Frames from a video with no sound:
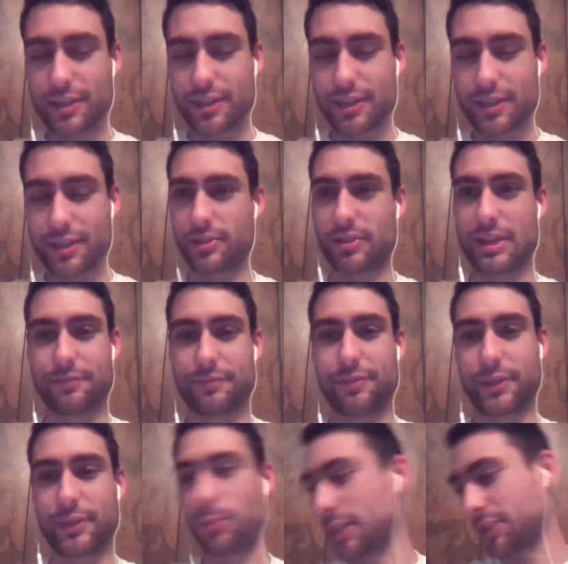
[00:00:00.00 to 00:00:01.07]
So it's a lot of
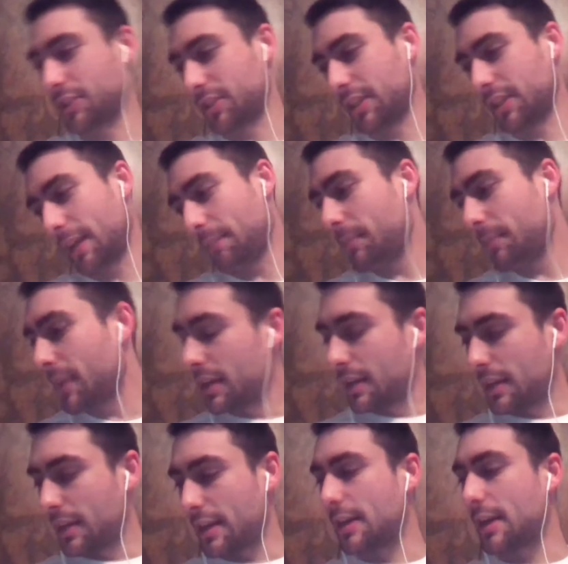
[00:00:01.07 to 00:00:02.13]
fun to watch the game.
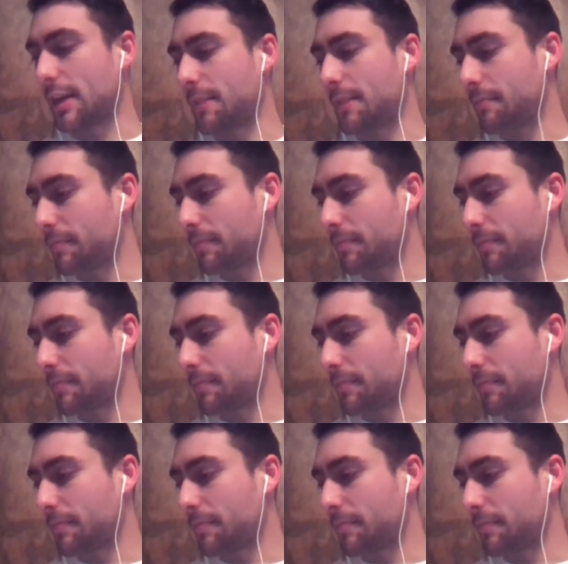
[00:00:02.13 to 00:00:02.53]
Um,